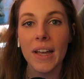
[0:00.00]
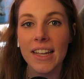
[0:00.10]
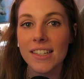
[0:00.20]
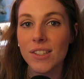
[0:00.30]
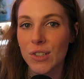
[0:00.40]

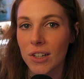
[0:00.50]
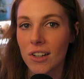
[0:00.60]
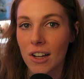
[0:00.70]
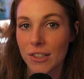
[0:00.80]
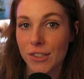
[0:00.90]
ahead and
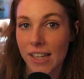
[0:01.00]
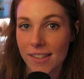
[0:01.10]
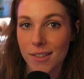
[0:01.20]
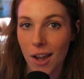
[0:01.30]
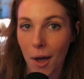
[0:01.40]
start on your
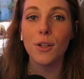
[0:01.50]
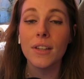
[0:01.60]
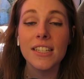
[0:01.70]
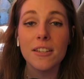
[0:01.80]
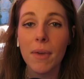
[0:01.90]
desktop. You'll
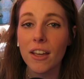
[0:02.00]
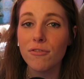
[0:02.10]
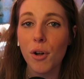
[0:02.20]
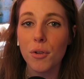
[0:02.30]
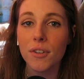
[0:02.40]
need to make a
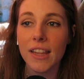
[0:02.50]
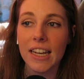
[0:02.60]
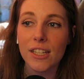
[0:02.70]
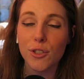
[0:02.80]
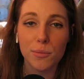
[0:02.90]
folder
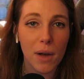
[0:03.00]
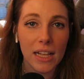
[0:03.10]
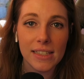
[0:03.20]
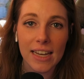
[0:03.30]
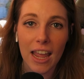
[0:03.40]
that is your
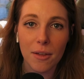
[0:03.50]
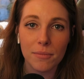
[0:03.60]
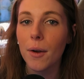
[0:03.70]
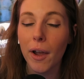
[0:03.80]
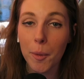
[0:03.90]
mod's name.
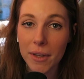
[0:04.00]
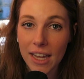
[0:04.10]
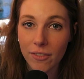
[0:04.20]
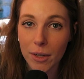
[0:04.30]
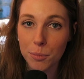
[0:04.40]
I recommend
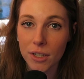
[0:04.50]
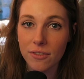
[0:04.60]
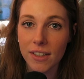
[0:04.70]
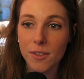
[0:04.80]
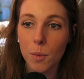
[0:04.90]
having a
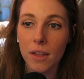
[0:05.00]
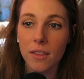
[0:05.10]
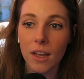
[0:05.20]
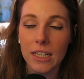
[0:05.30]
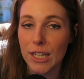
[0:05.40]
prefix
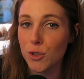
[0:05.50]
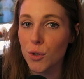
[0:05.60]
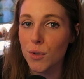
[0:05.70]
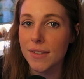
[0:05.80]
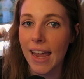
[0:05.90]
with
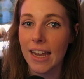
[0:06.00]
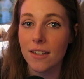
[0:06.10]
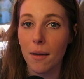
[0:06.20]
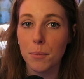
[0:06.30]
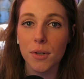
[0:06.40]
initials
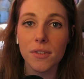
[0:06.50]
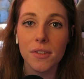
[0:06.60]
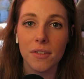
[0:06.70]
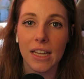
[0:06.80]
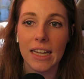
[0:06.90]
and numbers
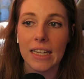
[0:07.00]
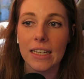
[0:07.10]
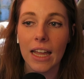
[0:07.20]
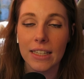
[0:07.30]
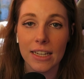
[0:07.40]
so that
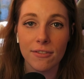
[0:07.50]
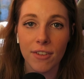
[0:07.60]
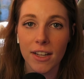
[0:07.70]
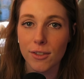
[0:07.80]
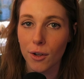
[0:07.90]
it
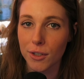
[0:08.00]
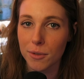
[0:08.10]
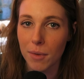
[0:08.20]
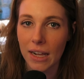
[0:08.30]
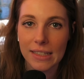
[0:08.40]
identifies all
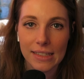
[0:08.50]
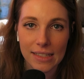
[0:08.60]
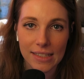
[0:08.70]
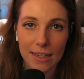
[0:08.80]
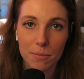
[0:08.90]
your mods as
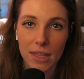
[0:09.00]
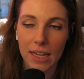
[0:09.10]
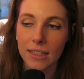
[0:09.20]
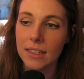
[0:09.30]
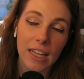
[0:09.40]
the same
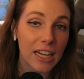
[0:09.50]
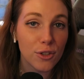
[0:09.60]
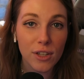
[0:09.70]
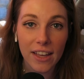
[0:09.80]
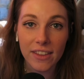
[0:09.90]
thing. Then I
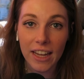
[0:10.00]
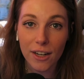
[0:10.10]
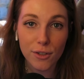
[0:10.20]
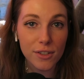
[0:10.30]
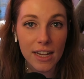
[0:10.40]
usually add the
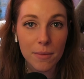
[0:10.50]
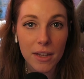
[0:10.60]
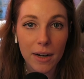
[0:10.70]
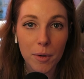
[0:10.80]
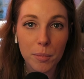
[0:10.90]
character's name
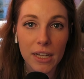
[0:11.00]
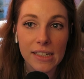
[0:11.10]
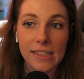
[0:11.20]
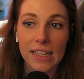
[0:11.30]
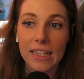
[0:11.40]
that I'm
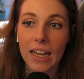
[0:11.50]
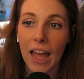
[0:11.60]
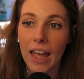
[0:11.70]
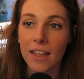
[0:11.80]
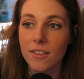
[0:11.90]
replacing
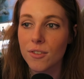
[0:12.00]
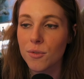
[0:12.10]
and